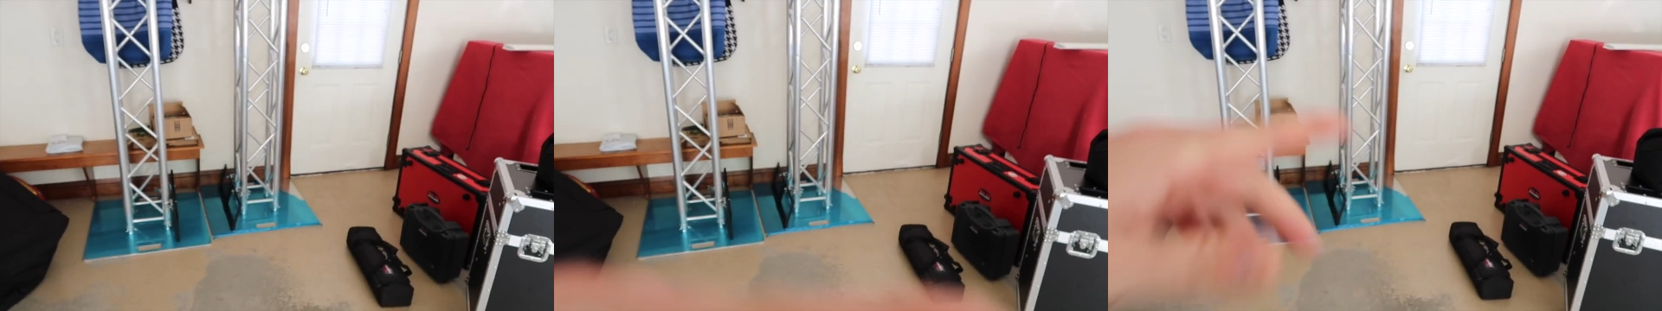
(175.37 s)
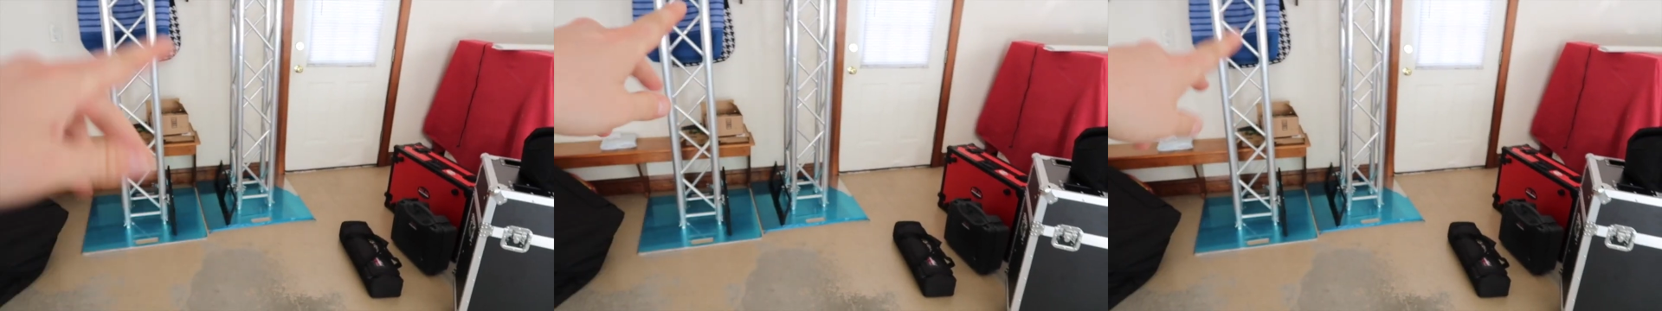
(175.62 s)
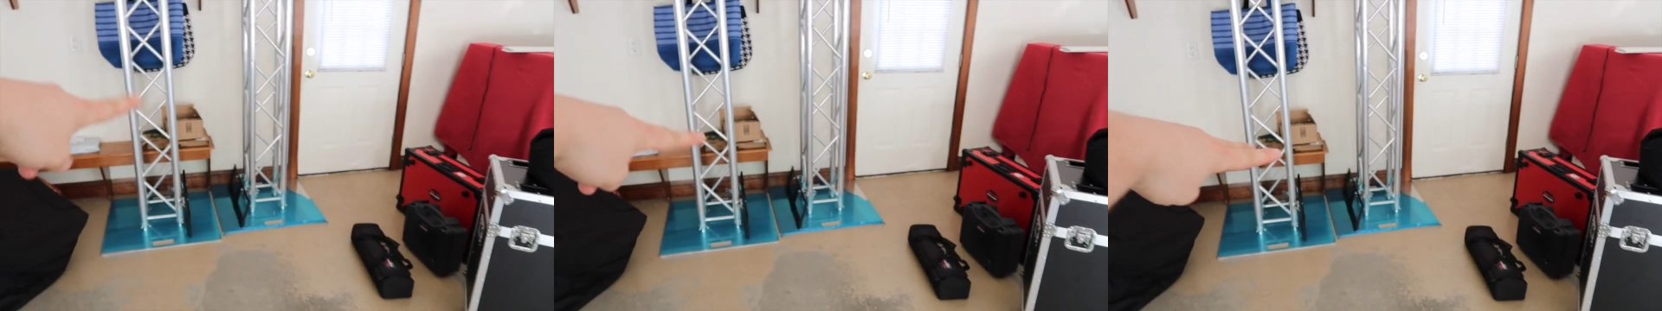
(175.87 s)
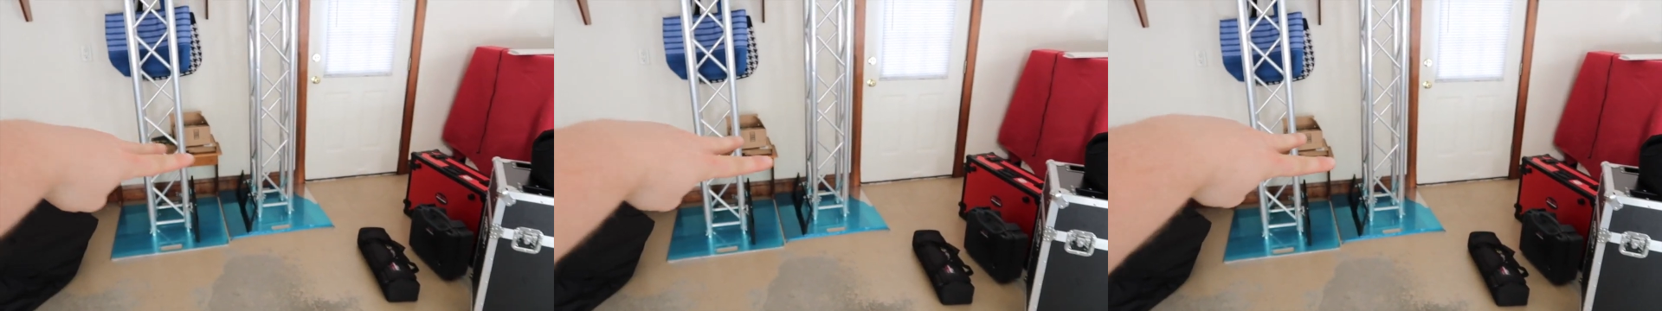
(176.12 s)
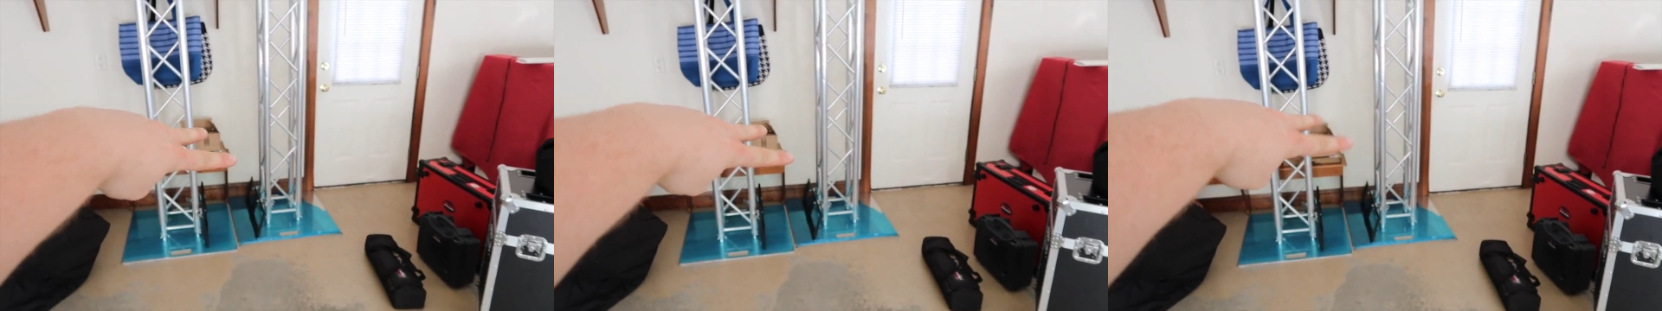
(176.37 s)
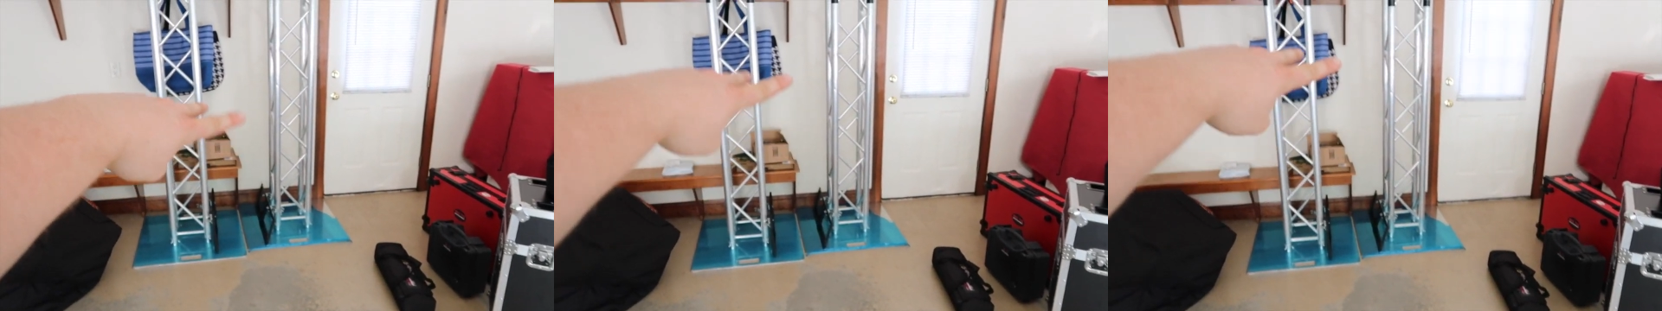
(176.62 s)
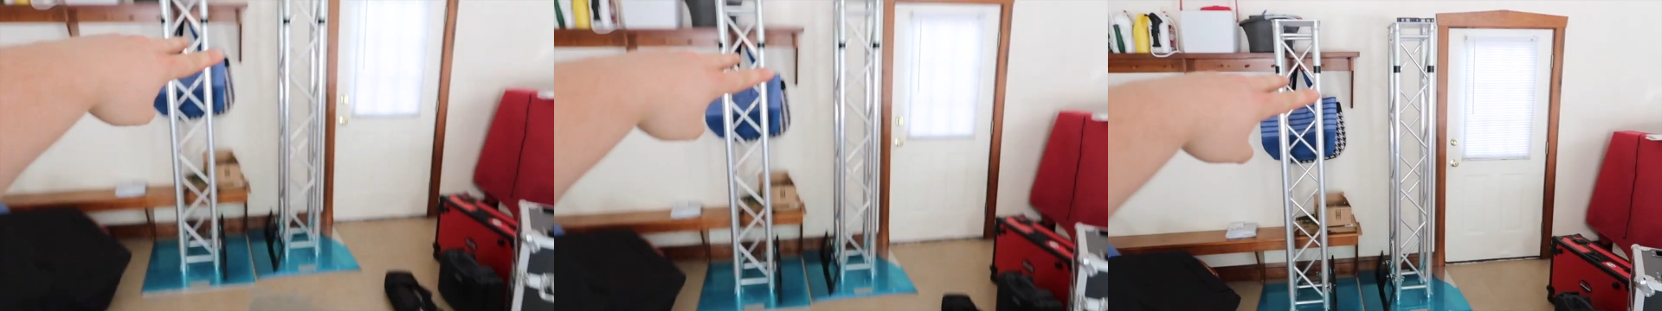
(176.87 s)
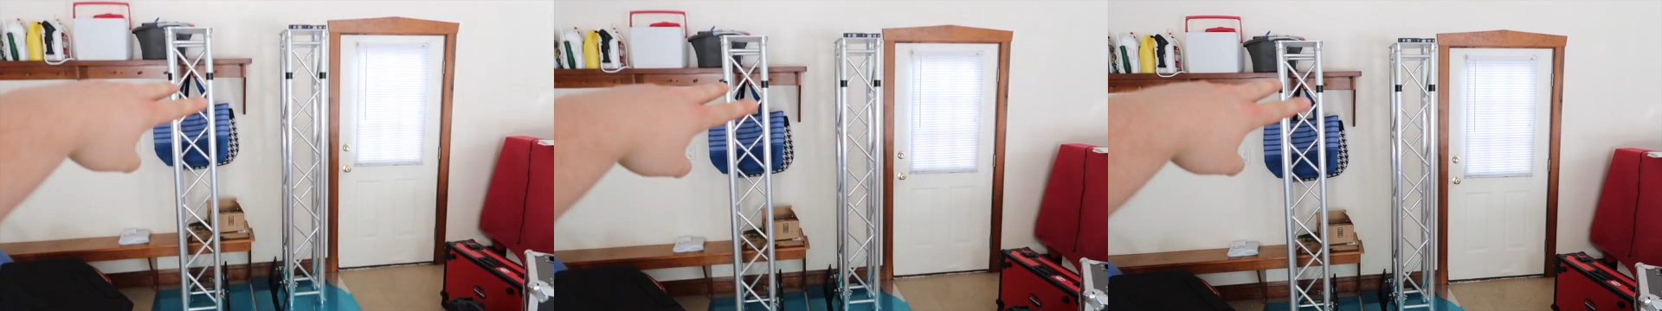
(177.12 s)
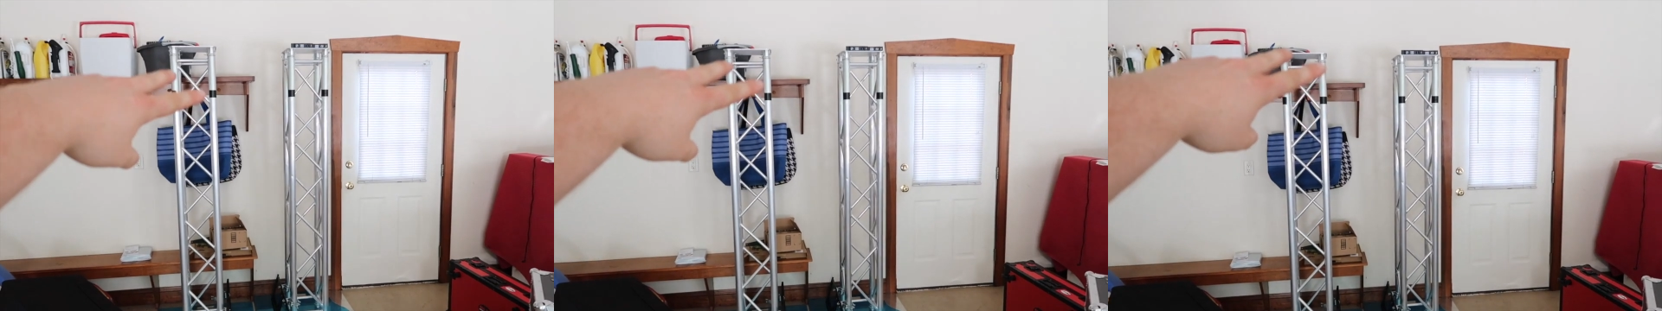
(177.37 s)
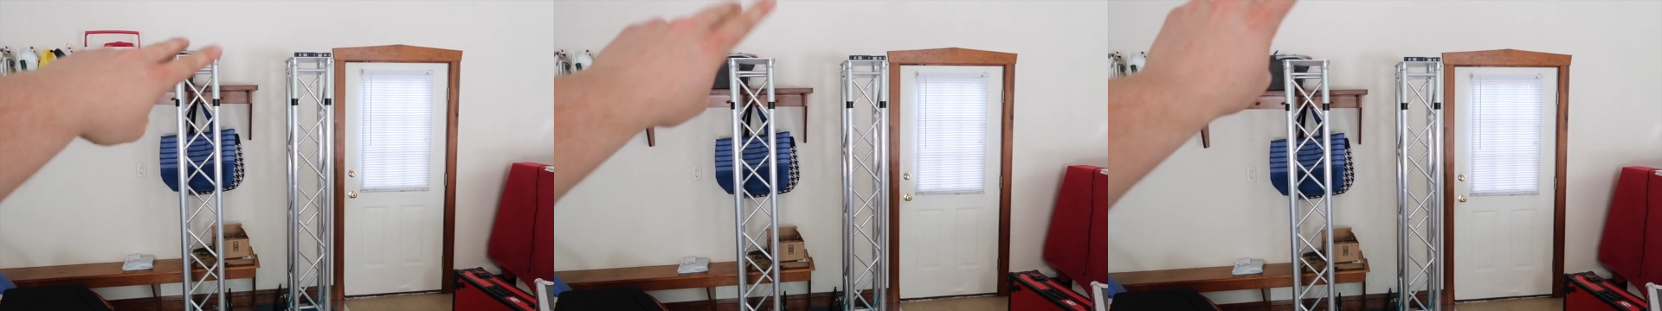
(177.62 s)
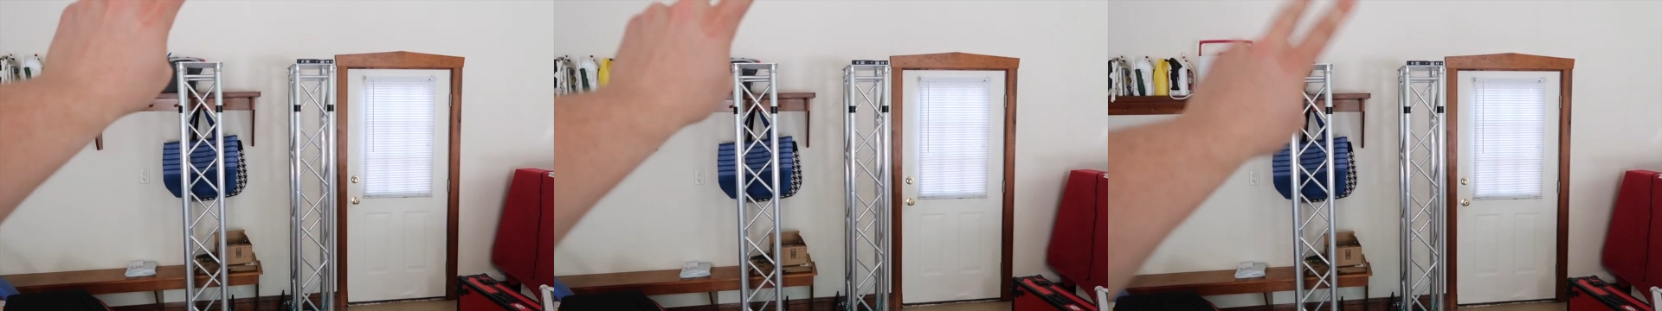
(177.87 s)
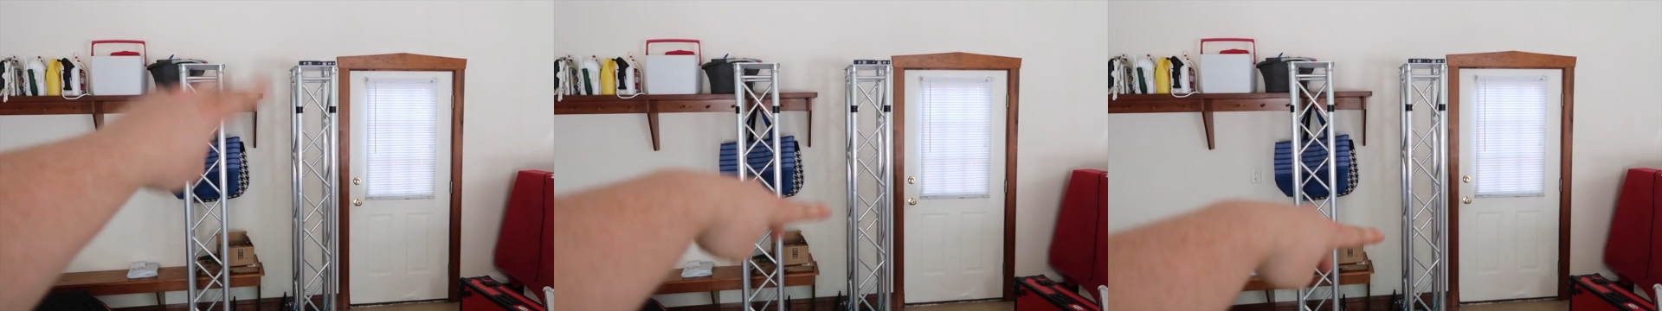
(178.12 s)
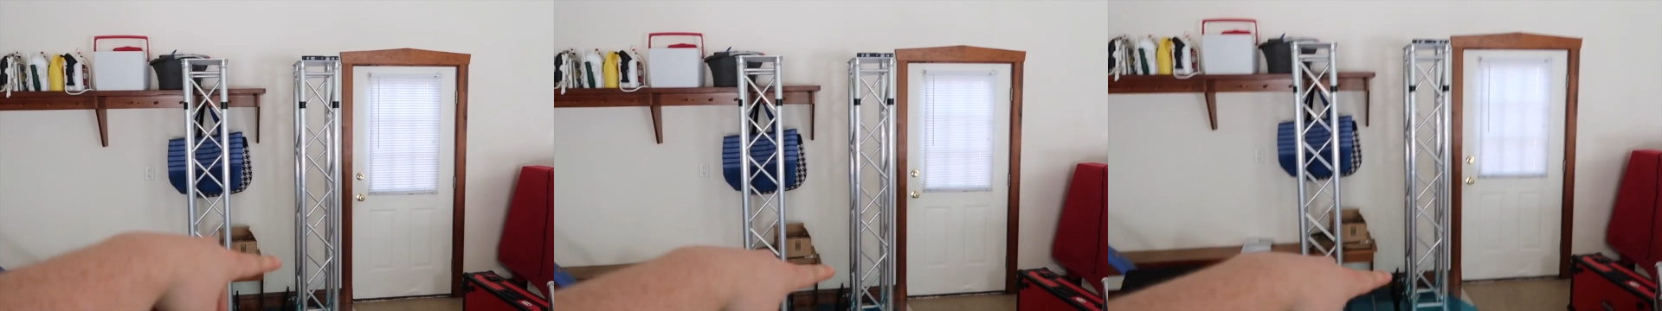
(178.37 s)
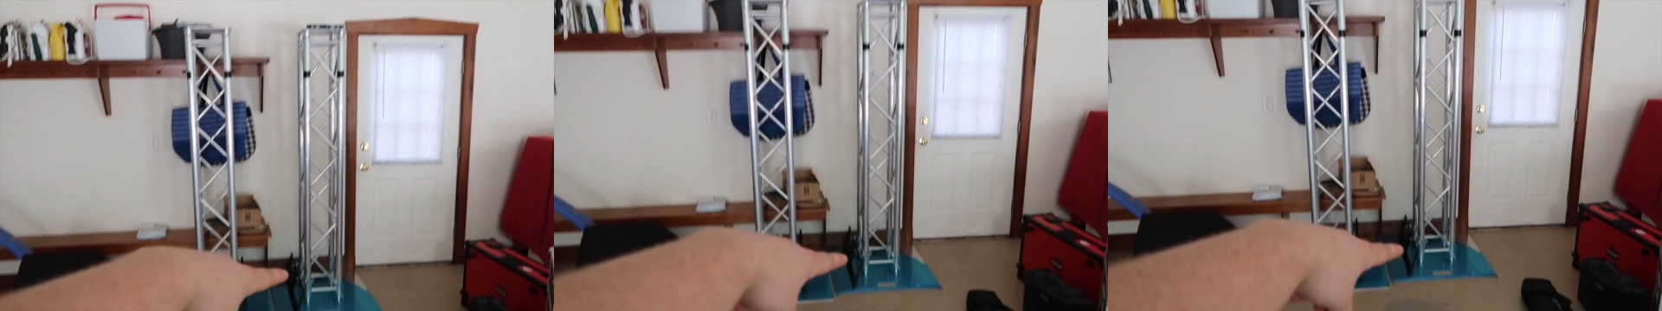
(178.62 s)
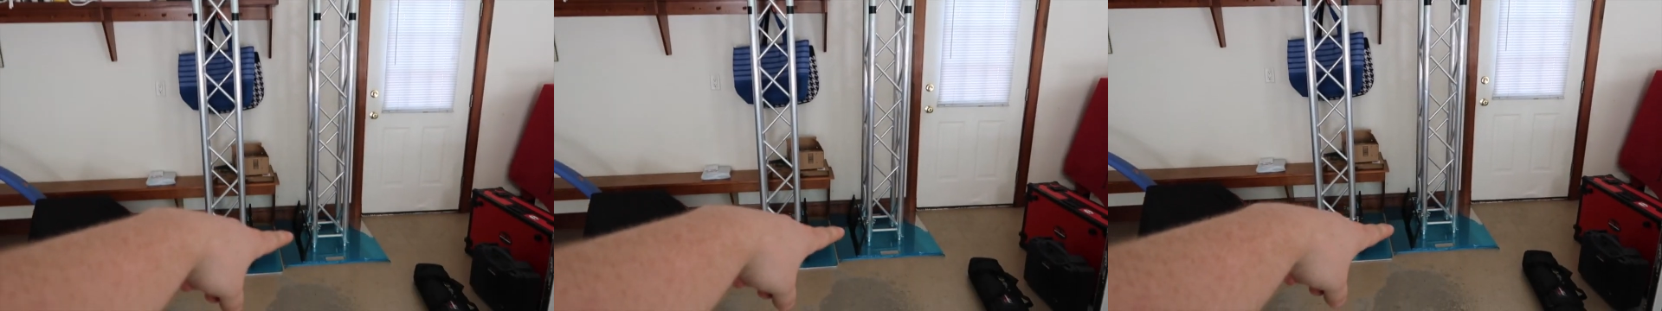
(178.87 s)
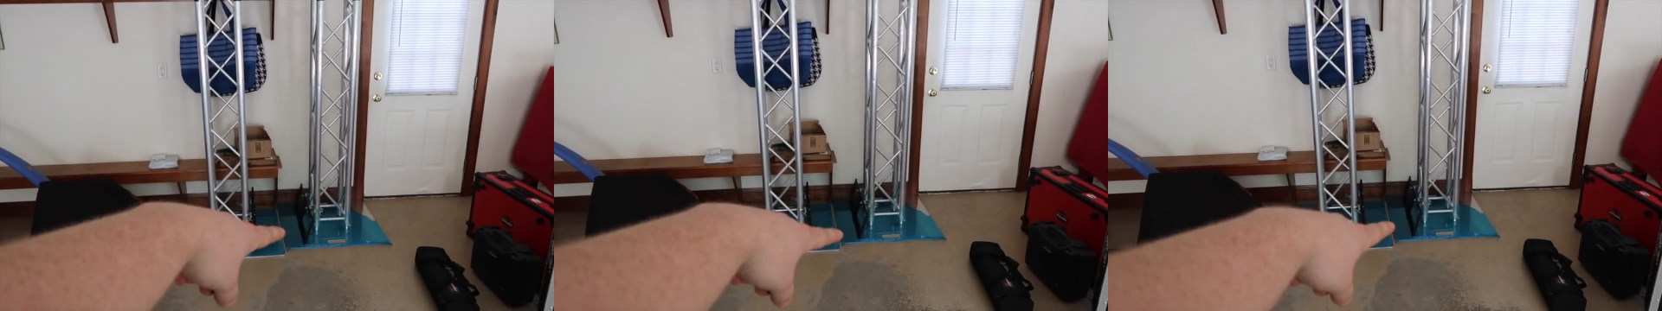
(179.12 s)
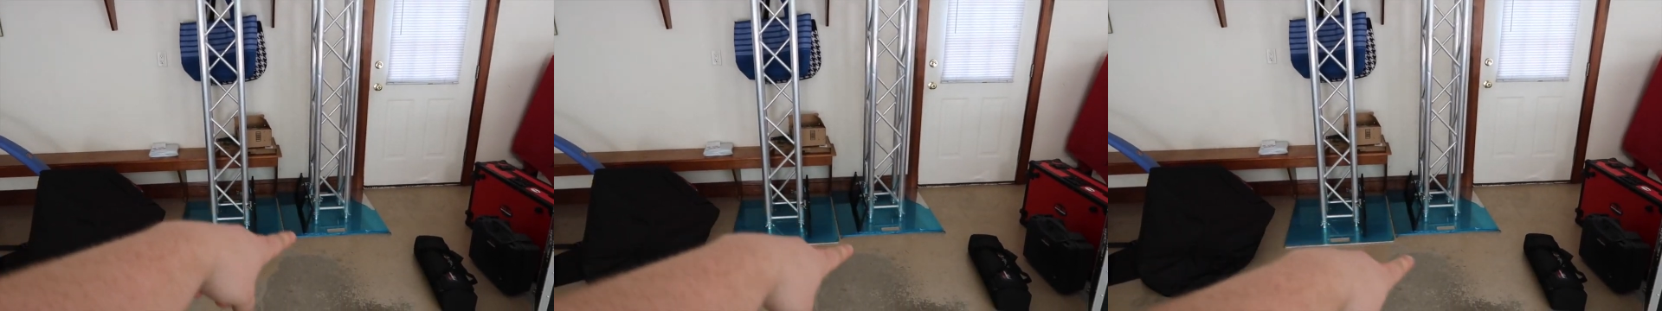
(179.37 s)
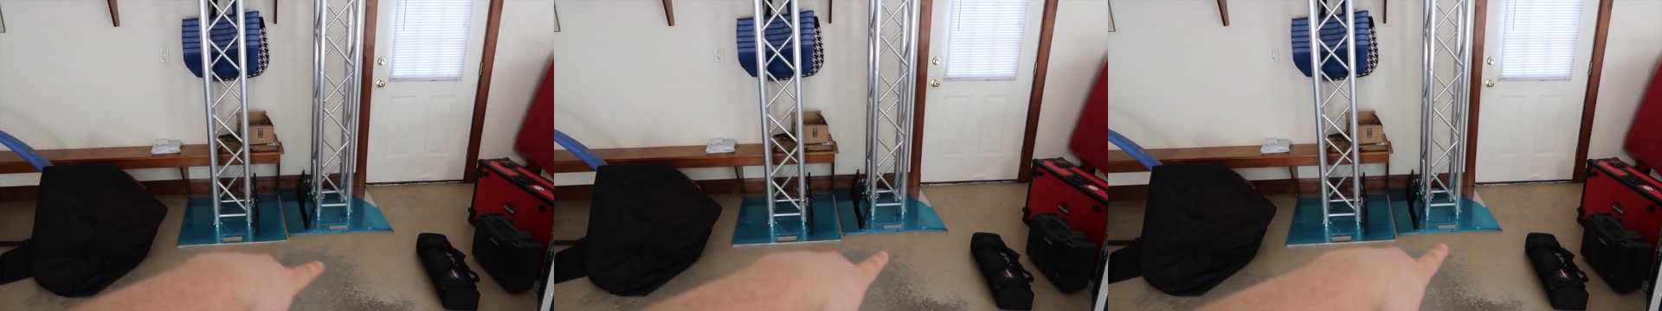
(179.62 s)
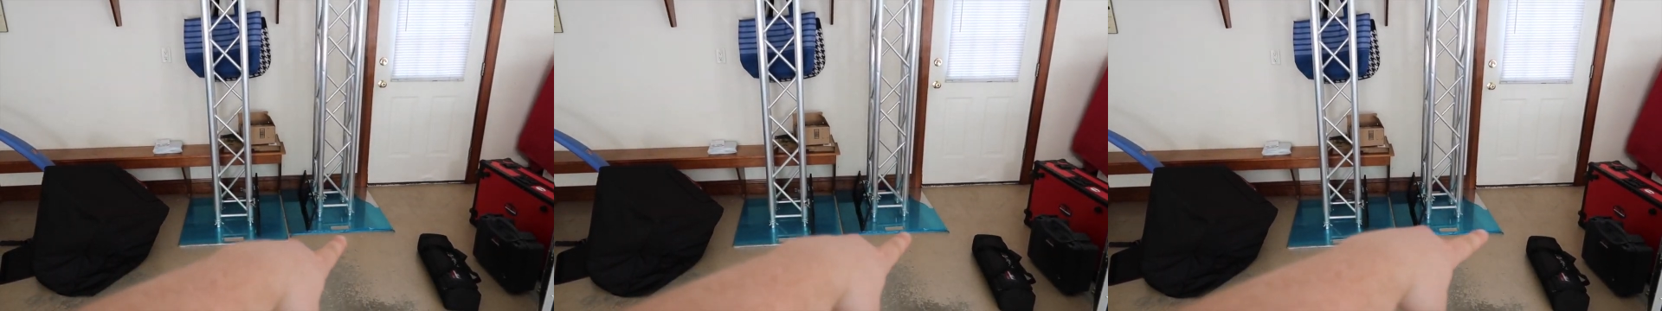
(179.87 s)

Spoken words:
No face is visible, so there are no lips to read.